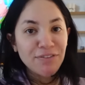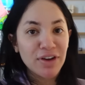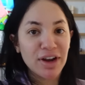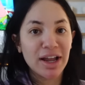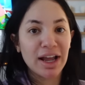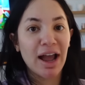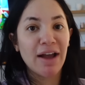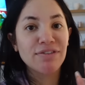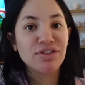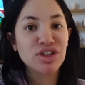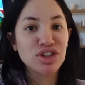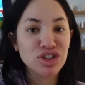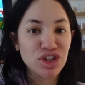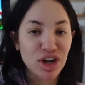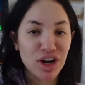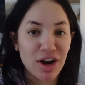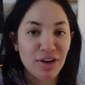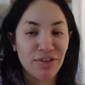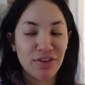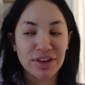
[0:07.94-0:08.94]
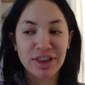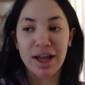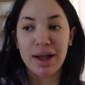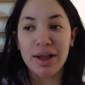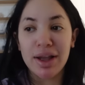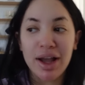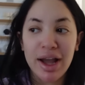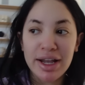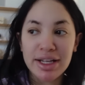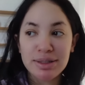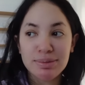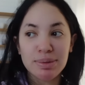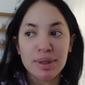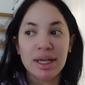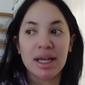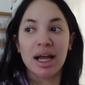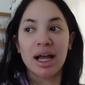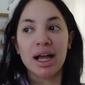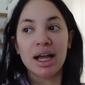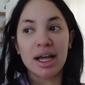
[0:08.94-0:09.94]
feel like I have to start off with that, you guys,
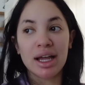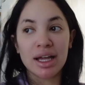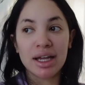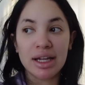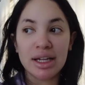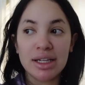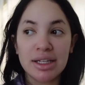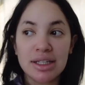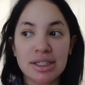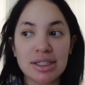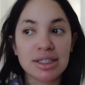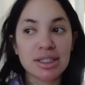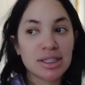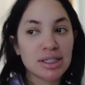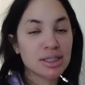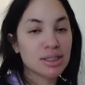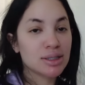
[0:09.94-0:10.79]
because...